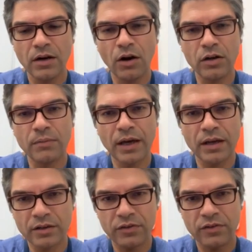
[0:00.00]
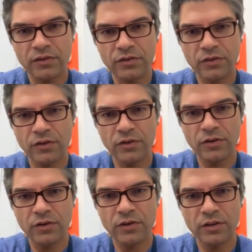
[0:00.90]
automatic
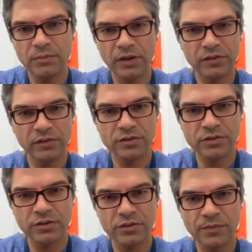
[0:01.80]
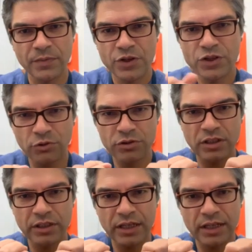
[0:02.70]
for the muscle to
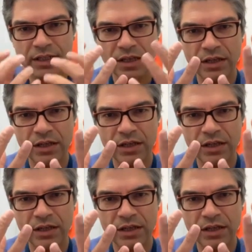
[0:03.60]
shorten again